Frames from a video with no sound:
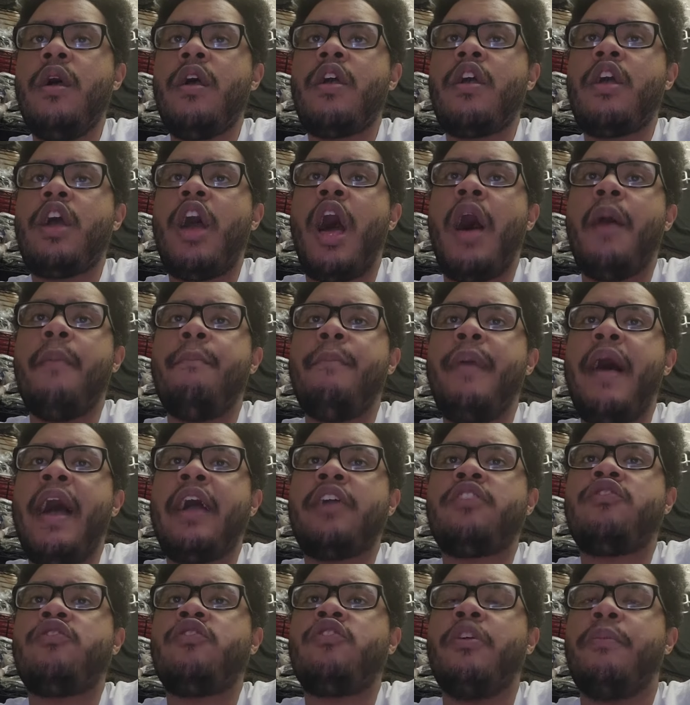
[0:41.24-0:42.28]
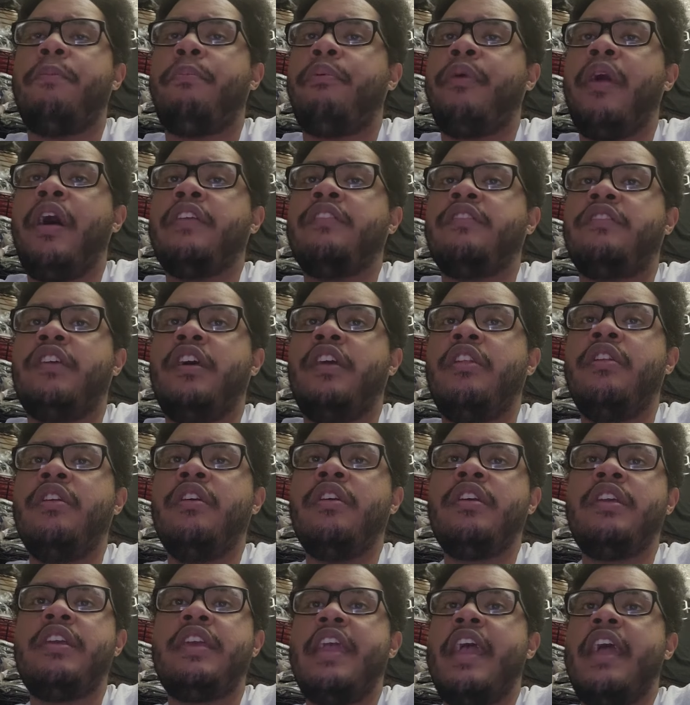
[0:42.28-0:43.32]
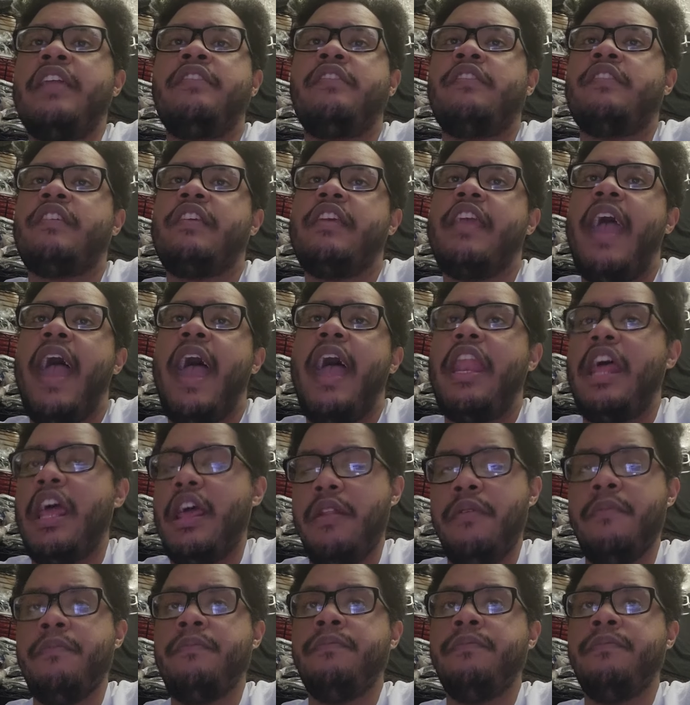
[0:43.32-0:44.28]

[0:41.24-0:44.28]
Come back to the present. Kids get it.